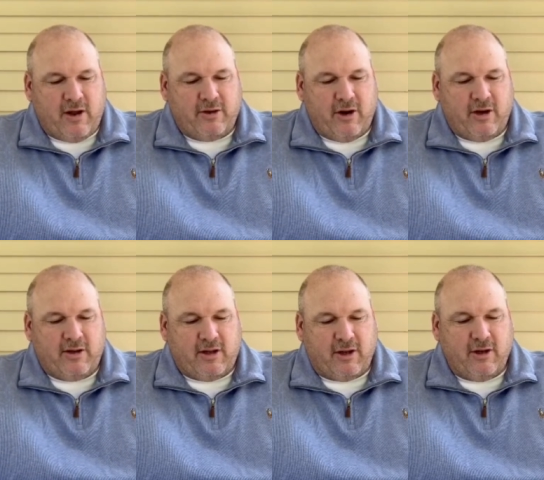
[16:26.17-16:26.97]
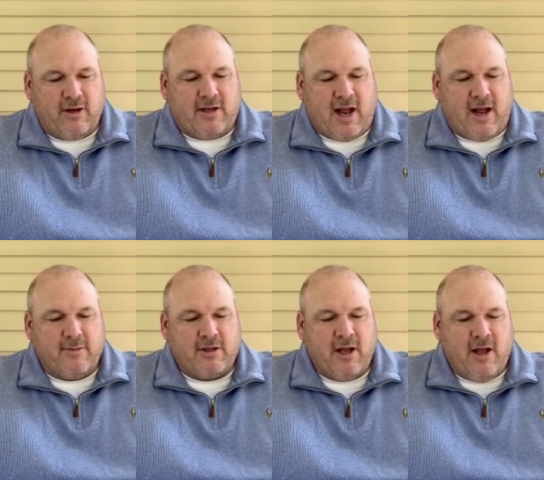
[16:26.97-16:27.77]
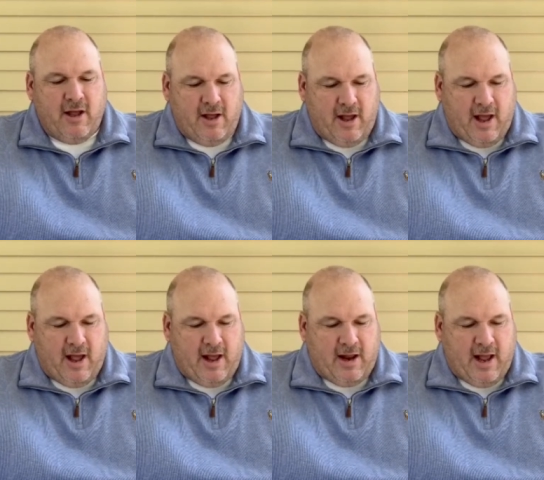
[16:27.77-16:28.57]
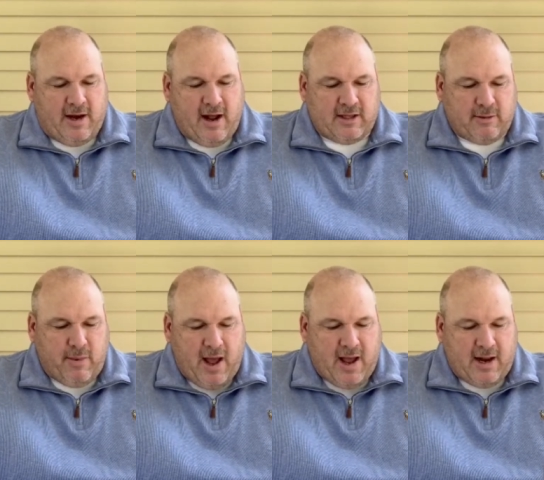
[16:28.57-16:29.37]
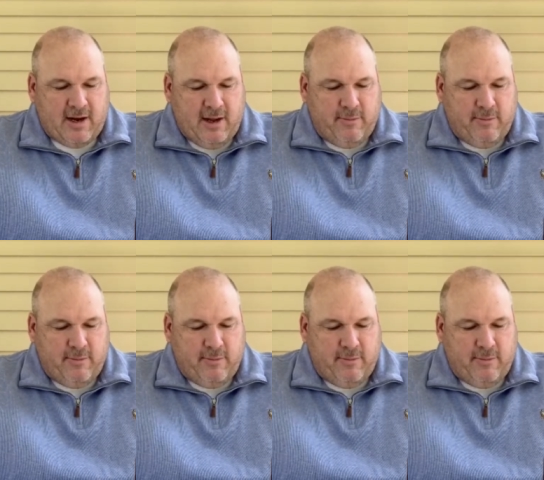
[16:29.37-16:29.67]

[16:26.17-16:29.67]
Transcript: during the good times uh, and not the bad.